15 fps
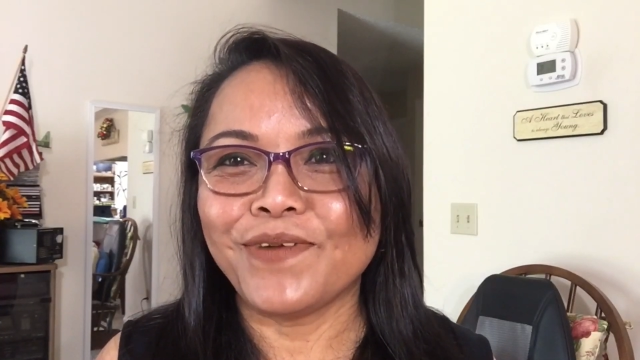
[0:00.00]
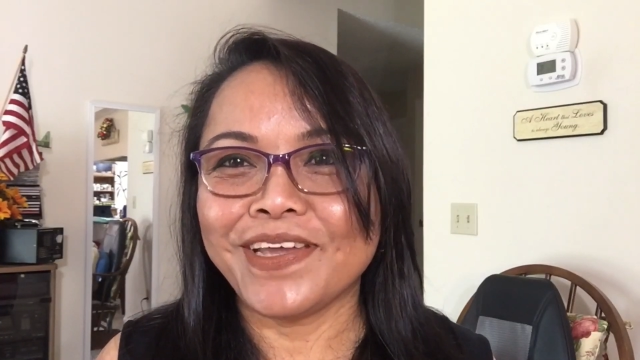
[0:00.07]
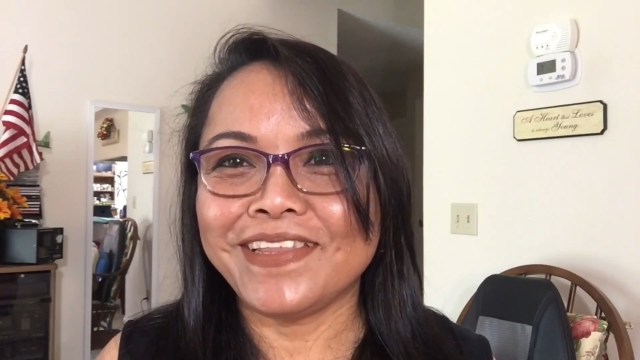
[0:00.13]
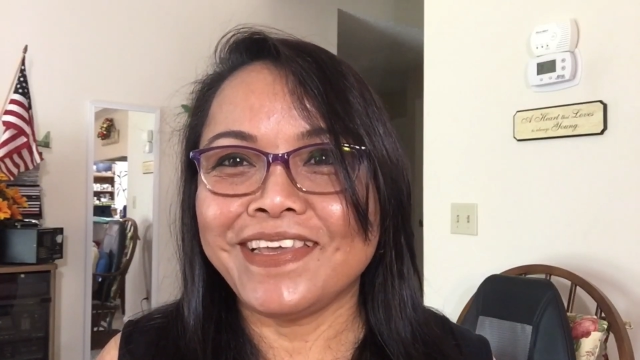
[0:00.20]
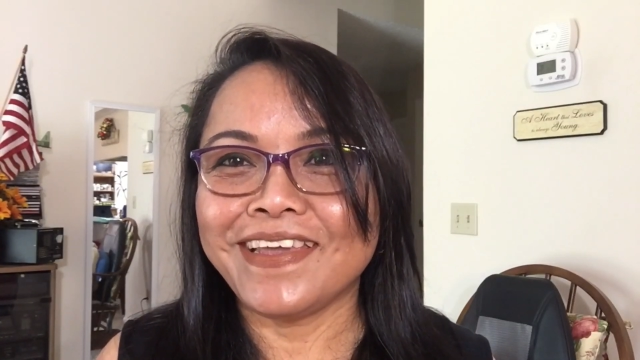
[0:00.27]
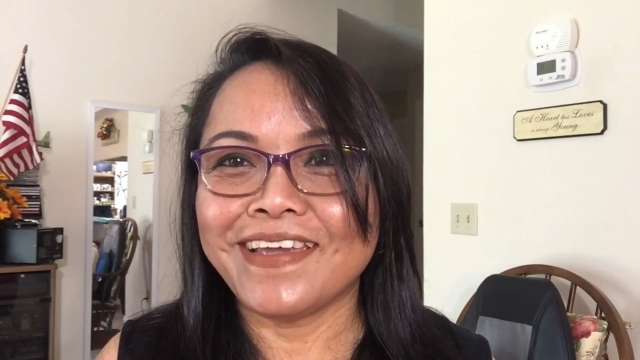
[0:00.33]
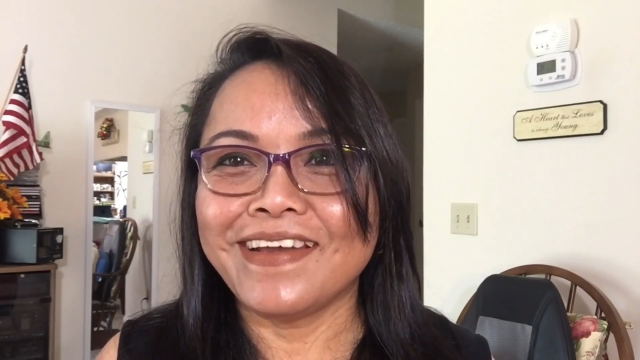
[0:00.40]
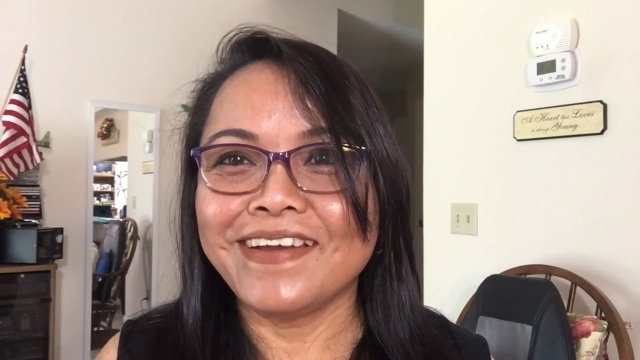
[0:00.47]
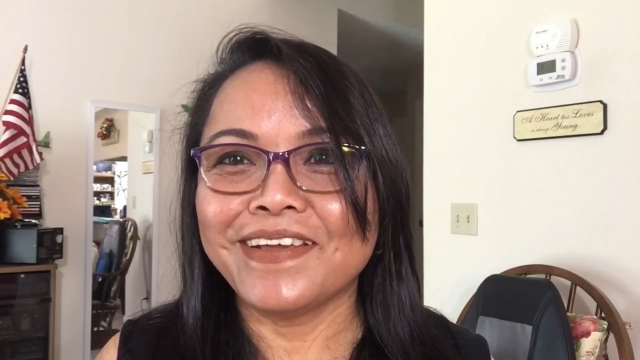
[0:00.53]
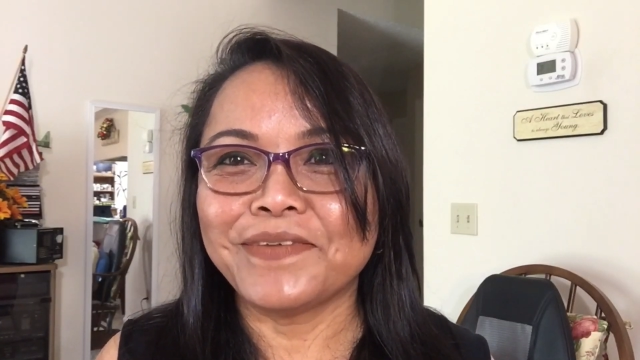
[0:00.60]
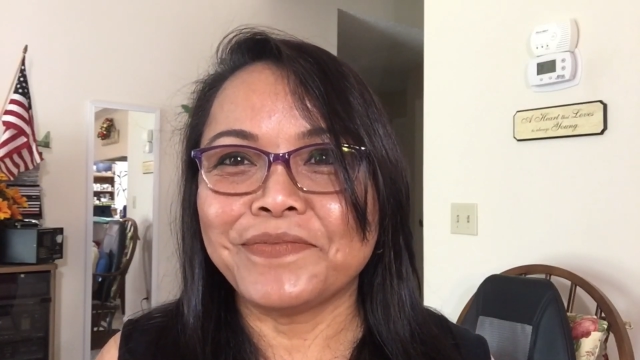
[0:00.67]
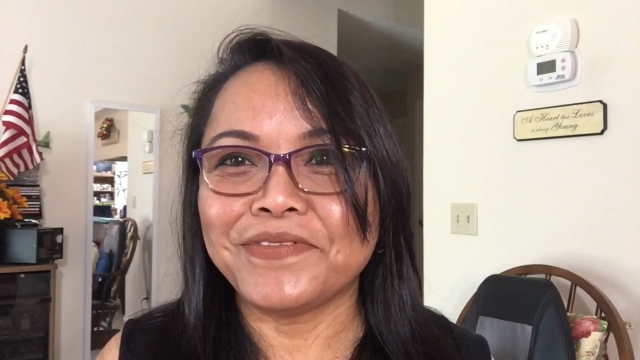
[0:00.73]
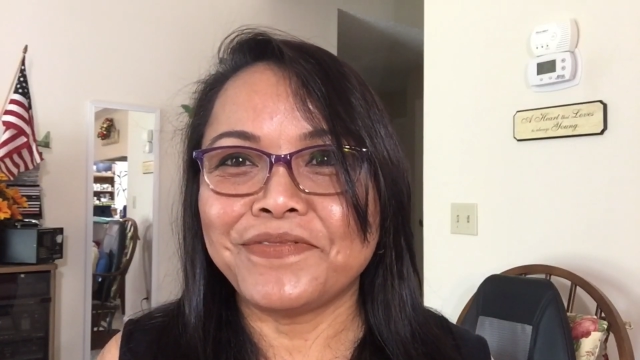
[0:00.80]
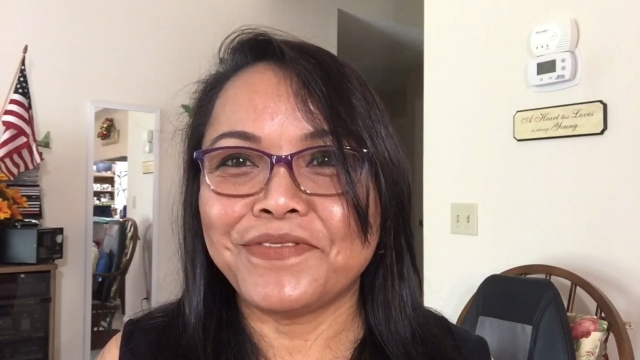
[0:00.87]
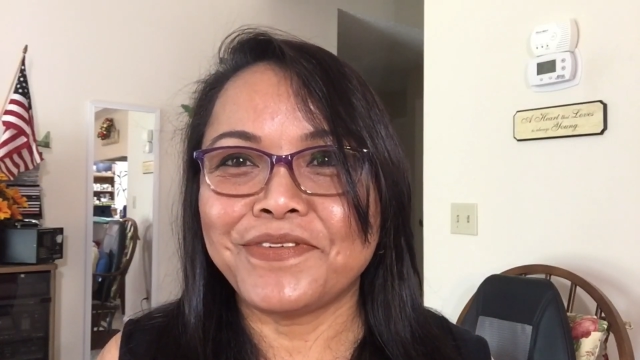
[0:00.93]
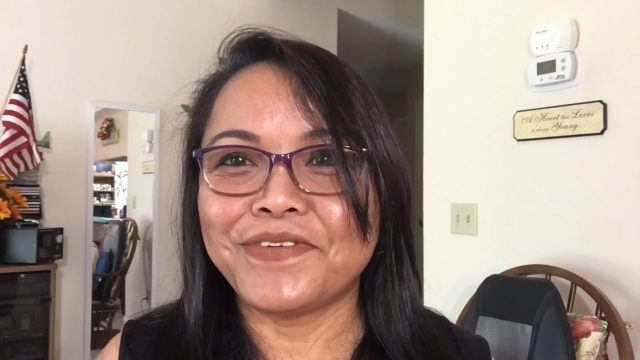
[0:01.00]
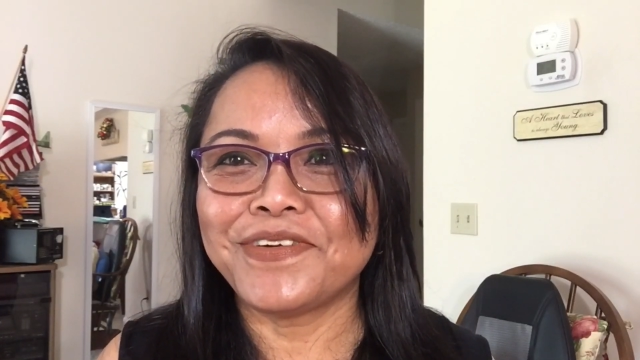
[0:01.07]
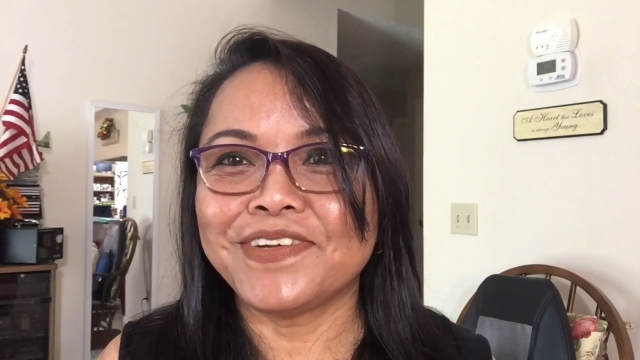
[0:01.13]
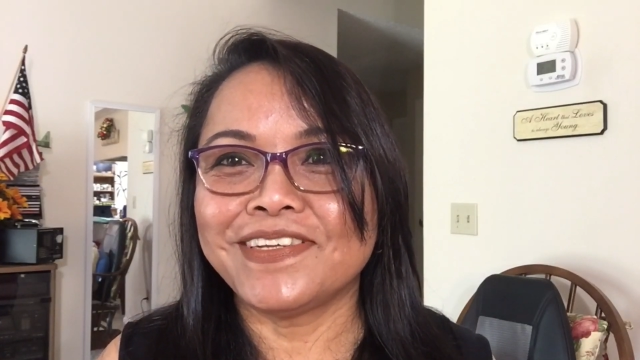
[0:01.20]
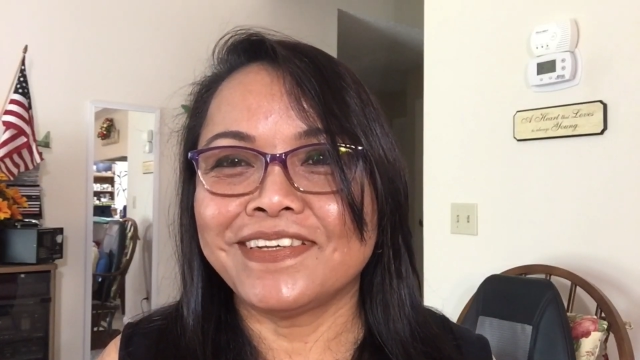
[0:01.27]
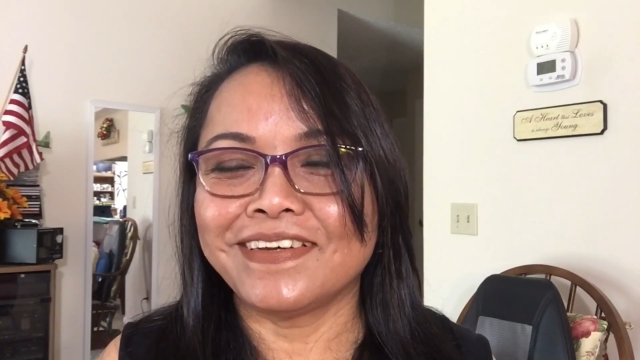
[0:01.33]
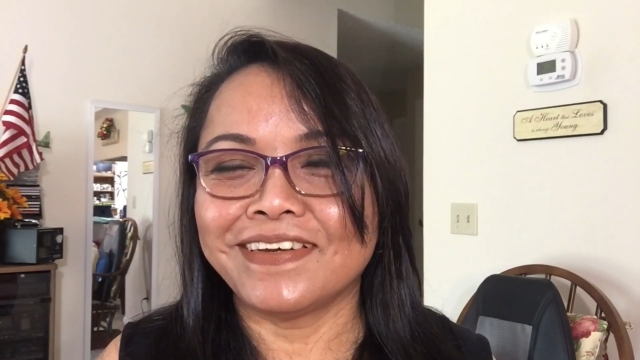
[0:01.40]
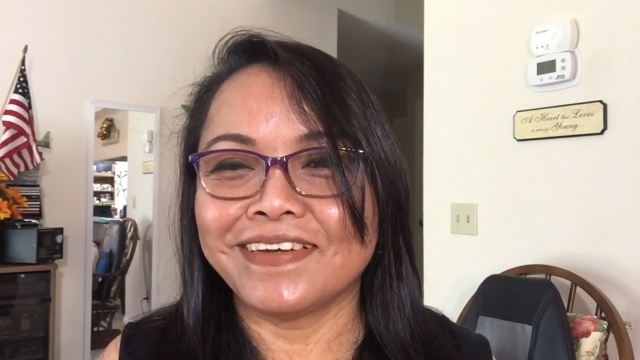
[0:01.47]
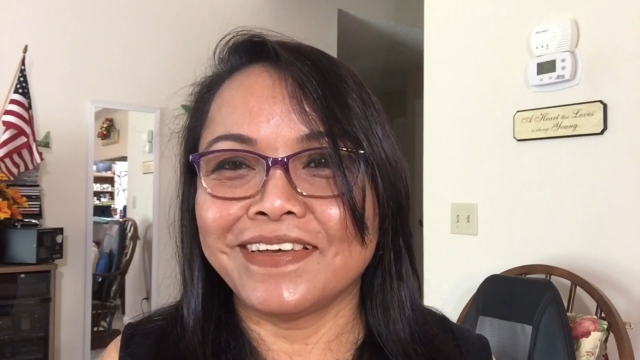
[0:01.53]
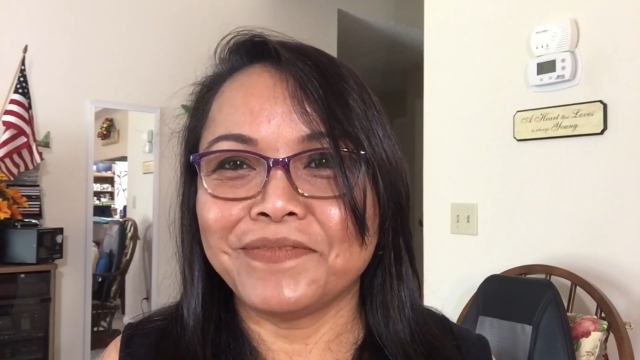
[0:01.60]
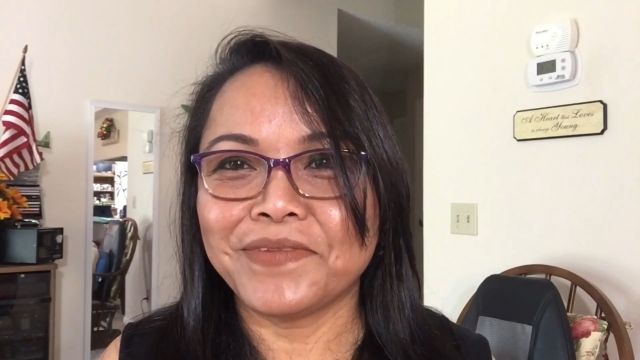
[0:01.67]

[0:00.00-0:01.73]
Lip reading: waiting area before the